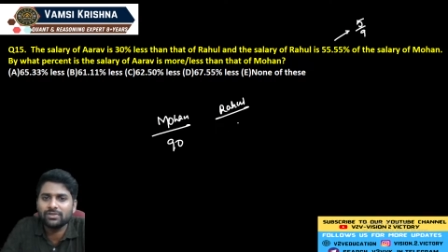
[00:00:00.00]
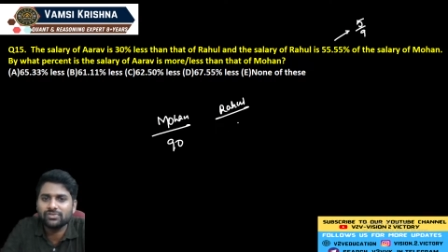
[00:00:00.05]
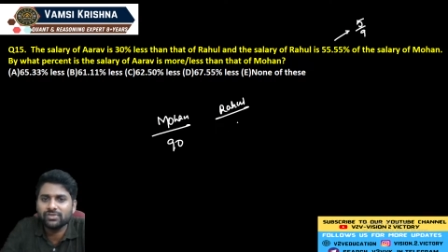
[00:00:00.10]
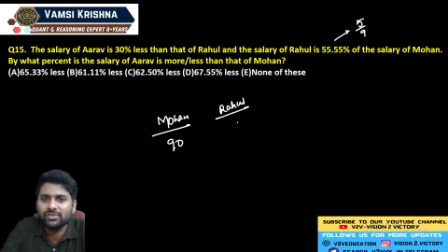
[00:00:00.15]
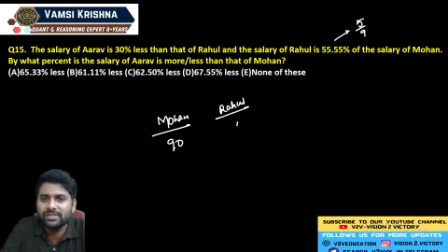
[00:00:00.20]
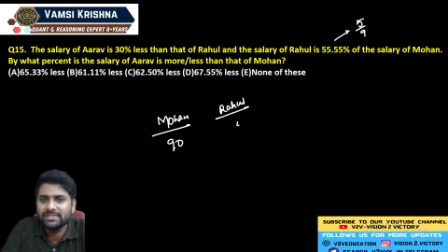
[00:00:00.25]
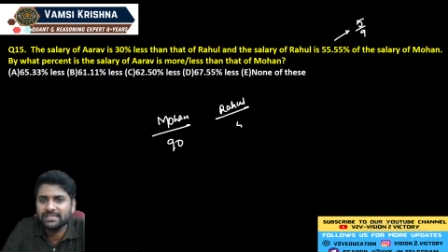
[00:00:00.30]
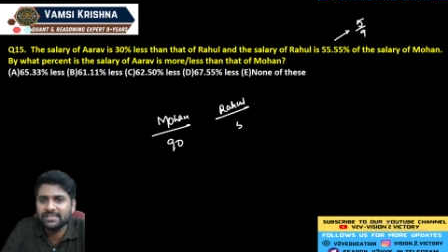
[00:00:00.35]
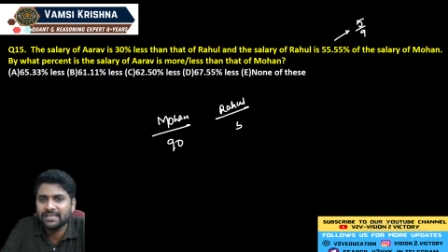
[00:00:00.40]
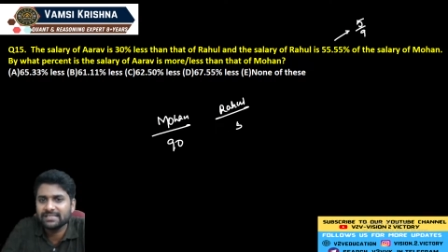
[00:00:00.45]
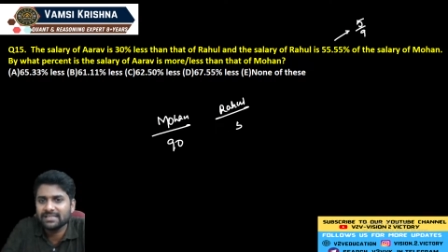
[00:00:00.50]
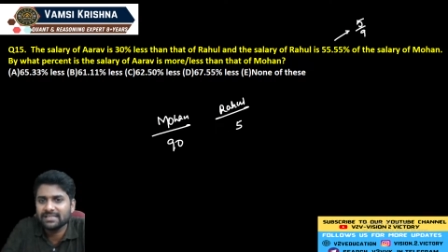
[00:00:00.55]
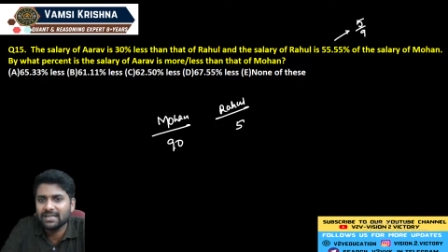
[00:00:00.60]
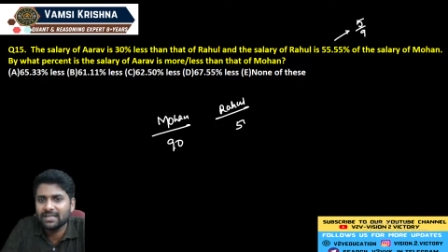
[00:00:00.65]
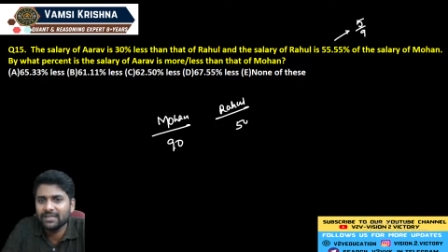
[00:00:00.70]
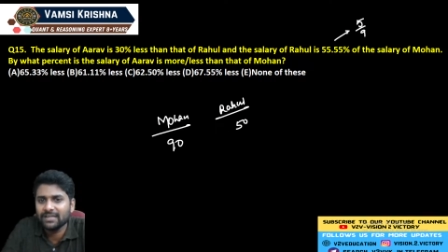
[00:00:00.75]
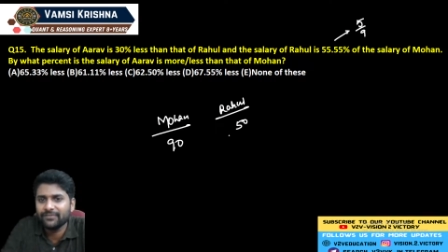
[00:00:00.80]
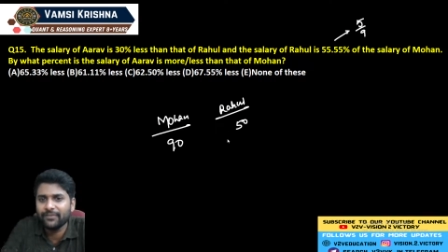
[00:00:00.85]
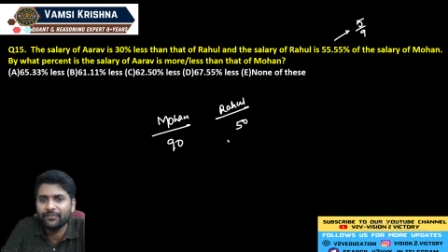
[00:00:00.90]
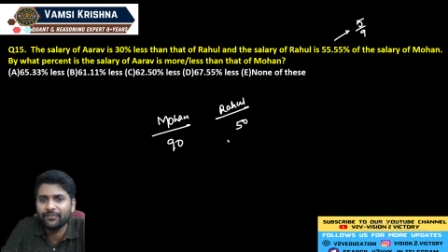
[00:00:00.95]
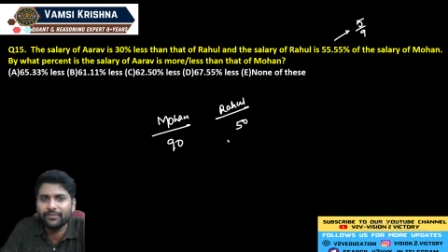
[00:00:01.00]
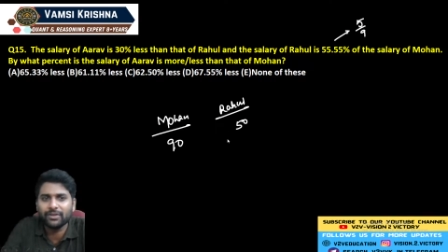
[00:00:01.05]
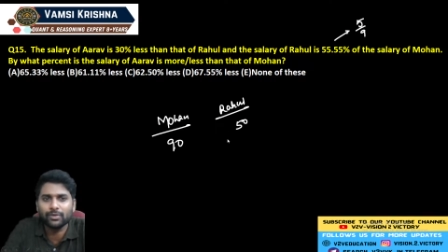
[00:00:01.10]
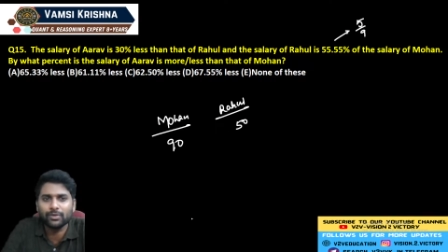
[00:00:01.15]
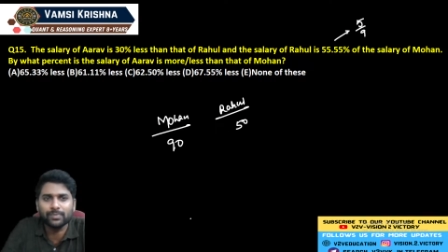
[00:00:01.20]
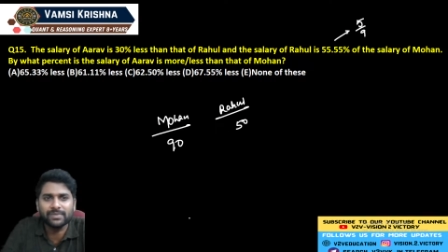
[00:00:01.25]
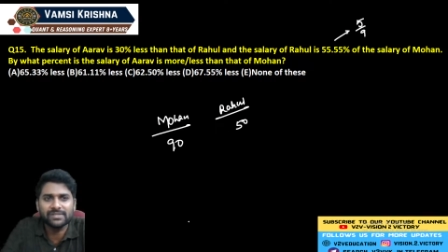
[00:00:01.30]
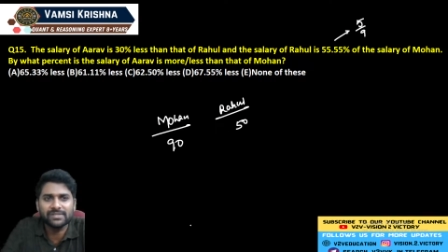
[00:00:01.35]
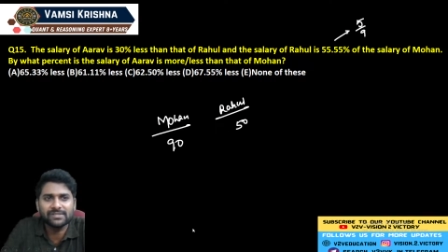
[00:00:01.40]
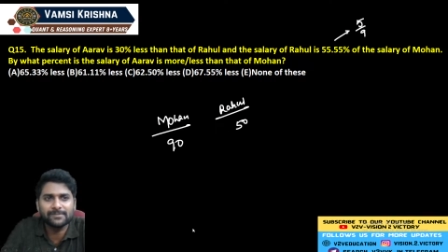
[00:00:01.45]
so it's exactly 50
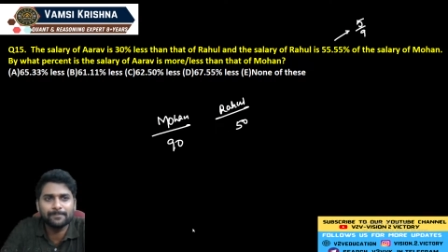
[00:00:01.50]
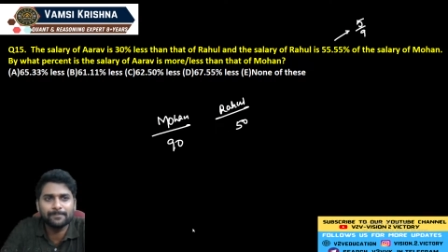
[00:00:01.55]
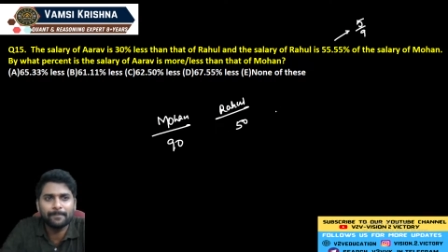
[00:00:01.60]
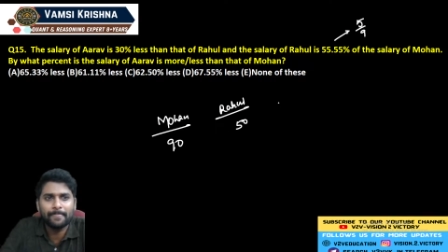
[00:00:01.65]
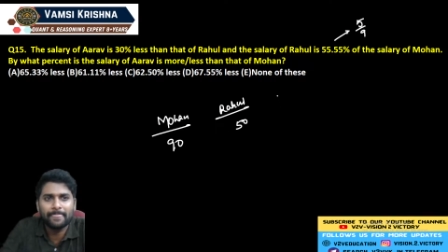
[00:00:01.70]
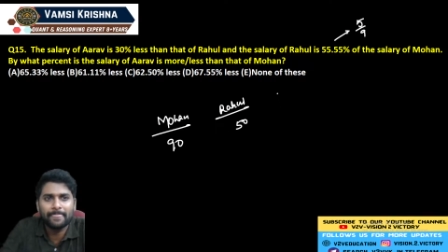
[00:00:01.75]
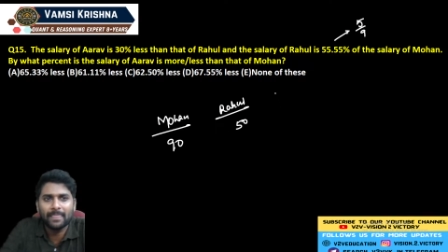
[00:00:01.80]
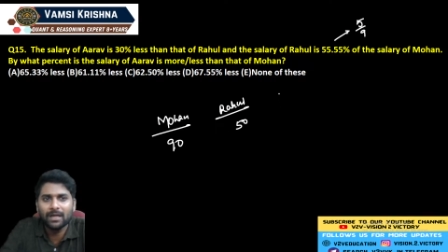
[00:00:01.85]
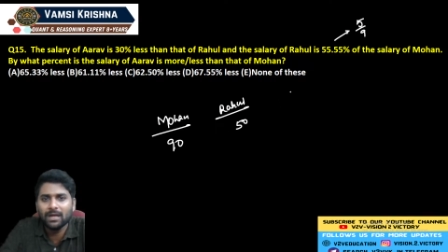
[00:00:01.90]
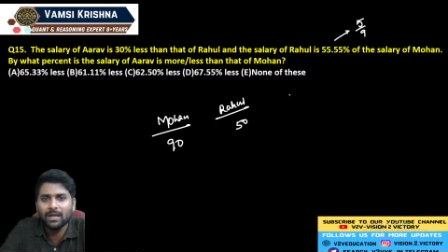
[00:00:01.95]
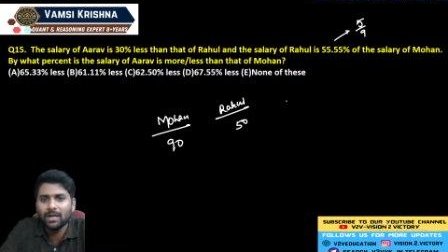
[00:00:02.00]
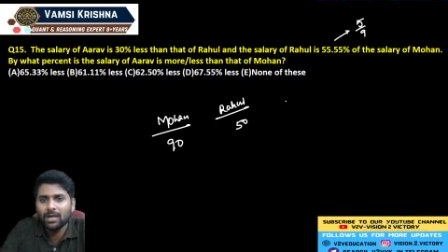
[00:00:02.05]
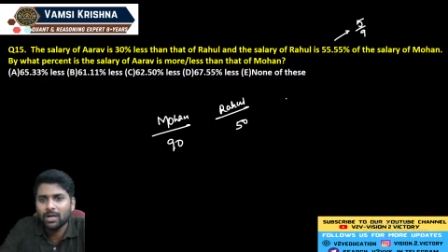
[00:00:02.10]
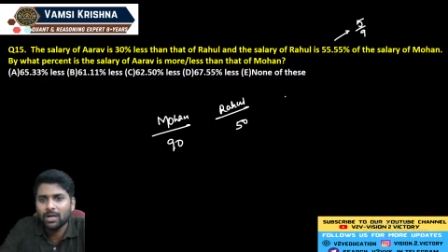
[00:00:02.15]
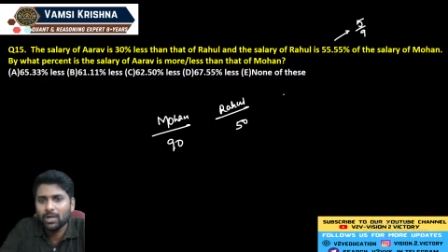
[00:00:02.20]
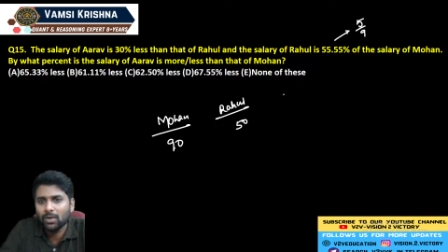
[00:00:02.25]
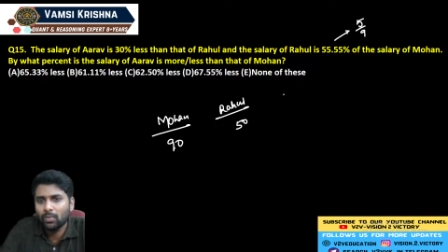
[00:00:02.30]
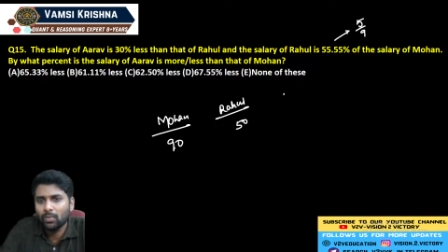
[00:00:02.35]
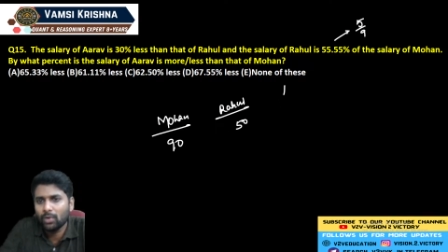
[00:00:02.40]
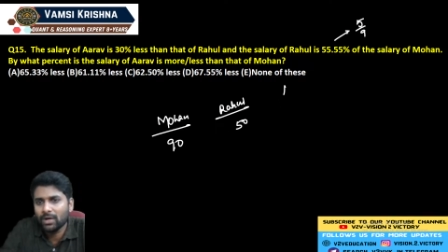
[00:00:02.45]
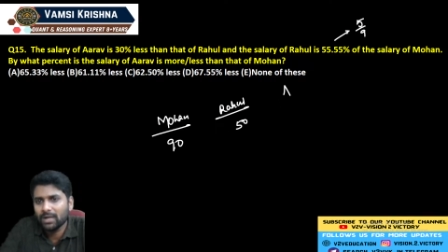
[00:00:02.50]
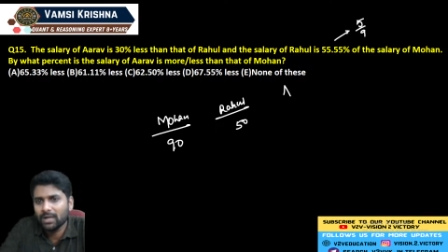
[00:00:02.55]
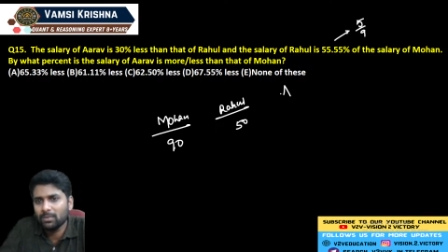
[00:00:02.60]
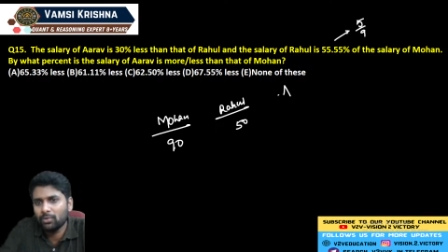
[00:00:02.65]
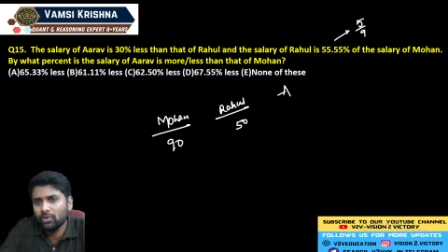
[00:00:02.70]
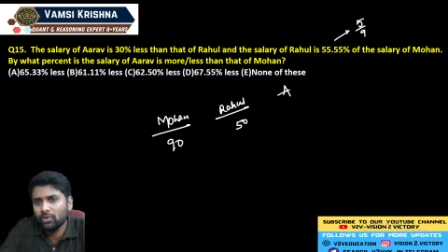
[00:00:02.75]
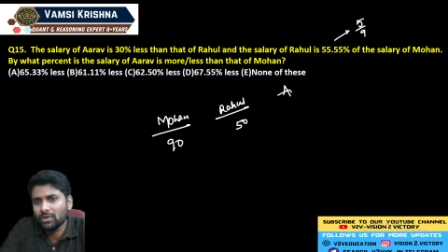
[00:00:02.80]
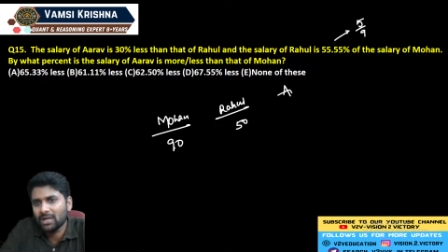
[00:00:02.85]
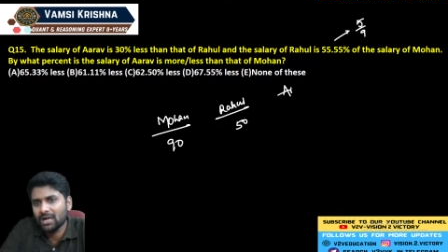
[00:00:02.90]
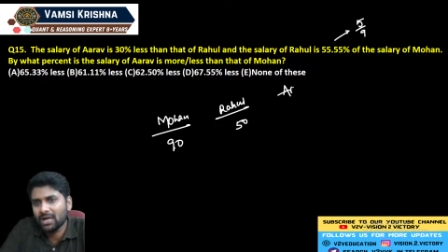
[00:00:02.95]
rupees. Now what
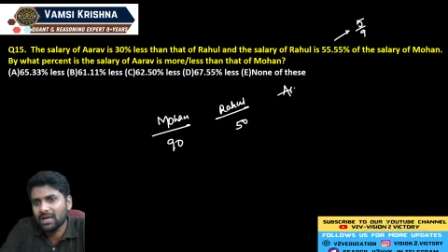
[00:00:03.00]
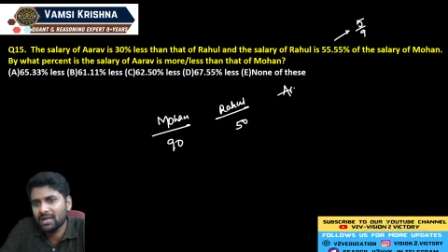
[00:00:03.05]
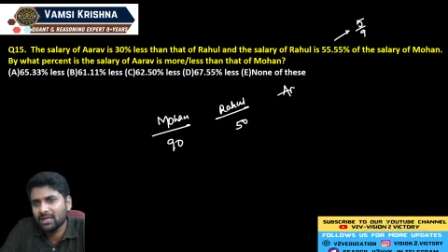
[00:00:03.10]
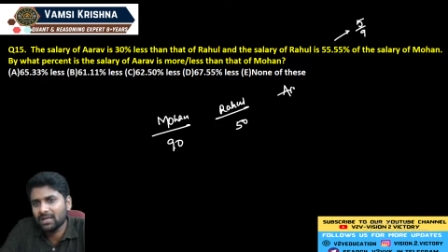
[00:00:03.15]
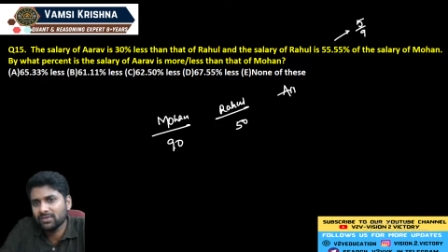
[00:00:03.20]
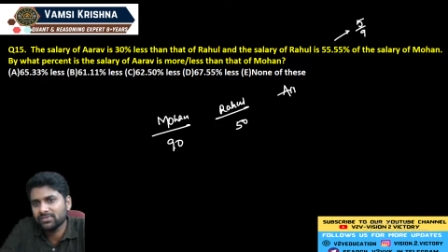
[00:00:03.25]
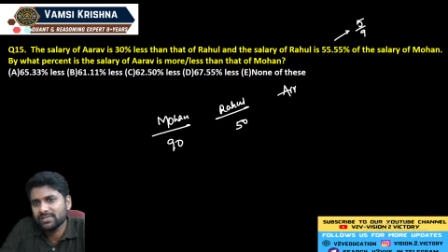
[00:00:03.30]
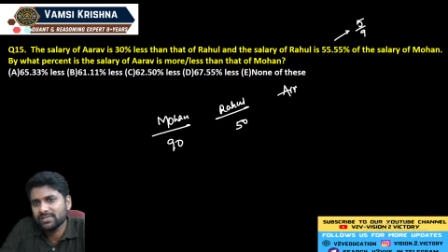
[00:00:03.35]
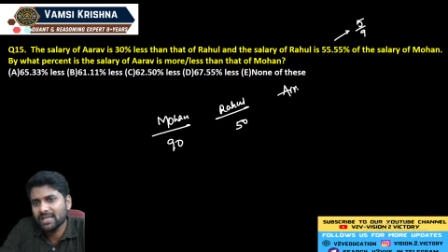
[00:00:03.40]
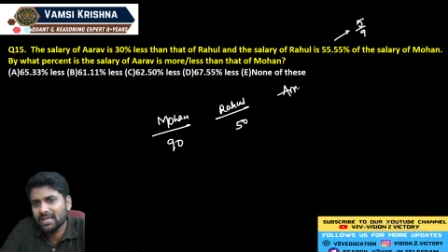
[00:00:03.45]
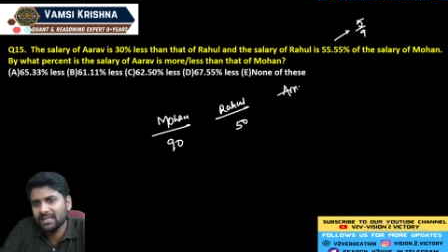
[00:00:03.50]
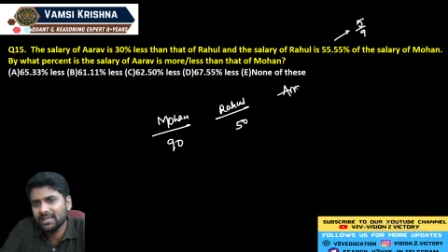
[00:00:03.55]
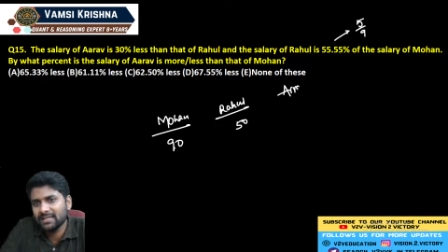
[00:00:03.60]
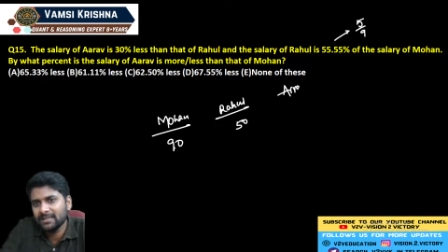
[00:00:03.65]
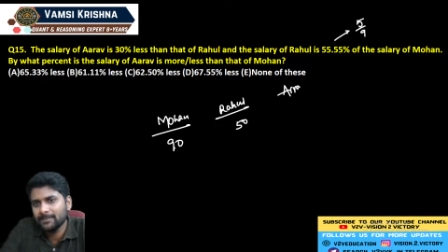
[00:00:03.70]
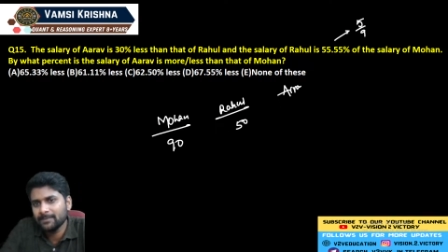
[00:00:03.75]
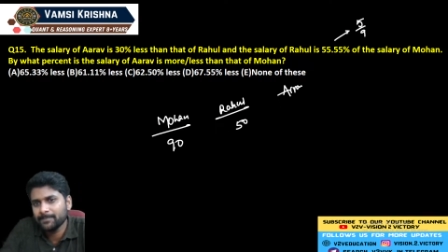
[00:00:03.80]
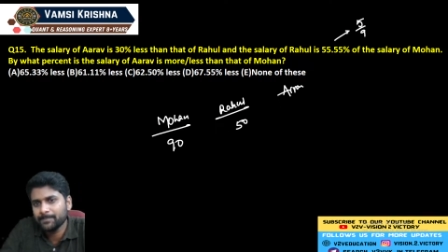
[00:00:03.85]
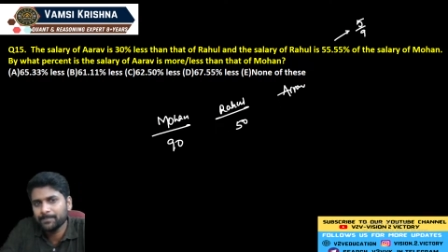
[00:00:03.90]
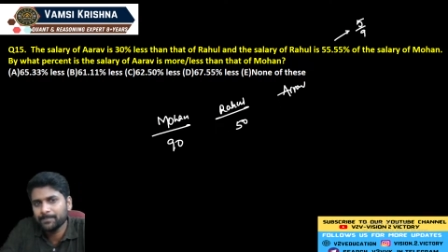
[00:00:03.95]
about Arnav's salary?